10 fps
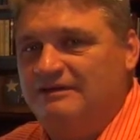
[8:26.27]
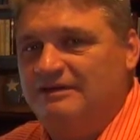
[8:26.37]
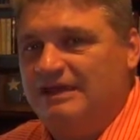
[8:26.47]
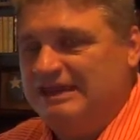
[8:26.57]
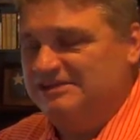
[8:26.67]

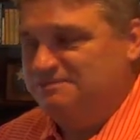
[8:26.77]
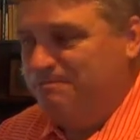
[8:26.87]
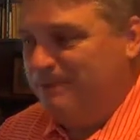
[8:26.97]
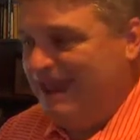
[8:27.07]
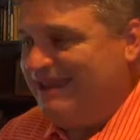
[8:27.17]
He's
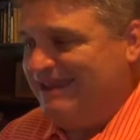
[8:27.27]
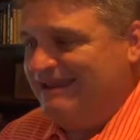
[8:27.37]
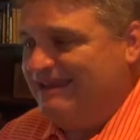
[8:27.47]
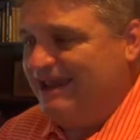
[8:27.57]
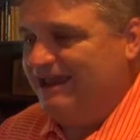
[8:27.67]

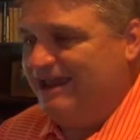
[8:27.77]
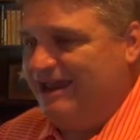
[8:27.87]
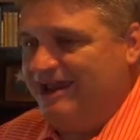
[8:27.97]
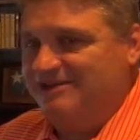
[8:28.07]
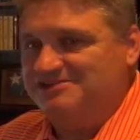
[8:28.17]
begging
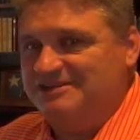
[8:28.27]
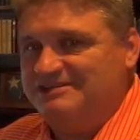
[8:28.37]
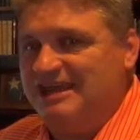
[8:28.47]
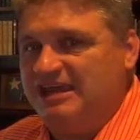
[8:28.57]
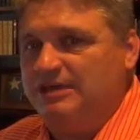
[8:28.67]
Ahaz to
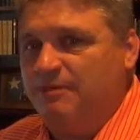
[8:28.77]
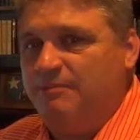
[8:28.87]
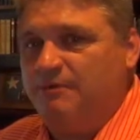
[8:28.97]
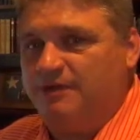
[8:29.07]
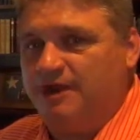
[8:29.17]
take him
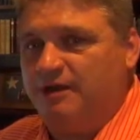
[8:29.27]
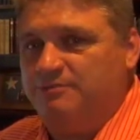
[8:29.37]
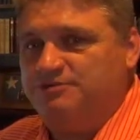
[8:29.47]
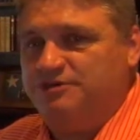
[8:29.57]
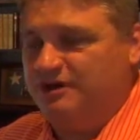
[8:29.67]
up on that
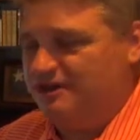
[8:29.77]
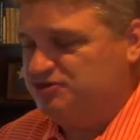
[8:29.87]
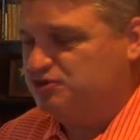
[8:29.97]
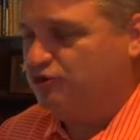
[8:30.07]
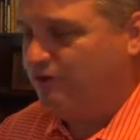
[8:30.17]
opportunity.
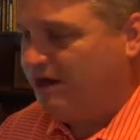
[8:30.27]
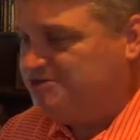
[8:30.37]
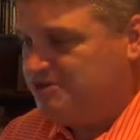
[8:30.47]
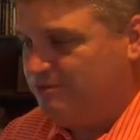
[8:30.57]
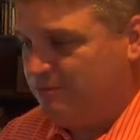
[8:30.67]
This
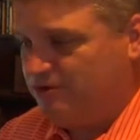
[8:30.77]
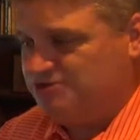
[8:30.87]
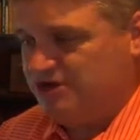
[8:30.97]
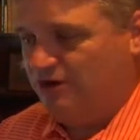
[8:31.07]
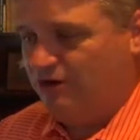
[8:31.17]
grace and
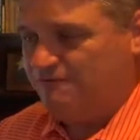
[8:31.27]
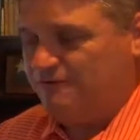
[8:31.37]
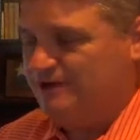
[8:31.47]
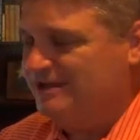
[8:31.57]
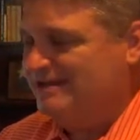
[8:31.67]
mercy
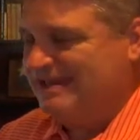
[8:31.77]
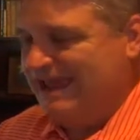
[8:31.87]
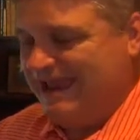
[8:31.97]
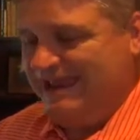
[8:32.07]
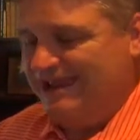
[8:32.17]
offered,
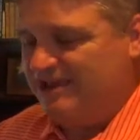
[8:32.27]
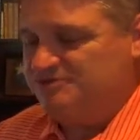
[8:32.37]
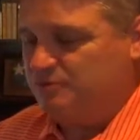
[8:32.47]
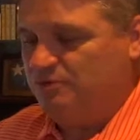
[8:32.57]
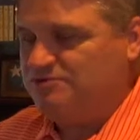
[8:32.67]

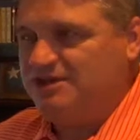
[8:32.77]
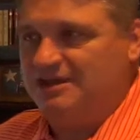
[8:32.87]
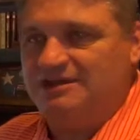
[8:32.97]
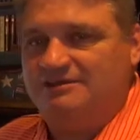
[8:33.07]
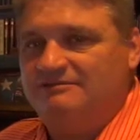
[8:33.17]
Ahaz won't
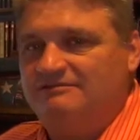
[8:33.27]
take it.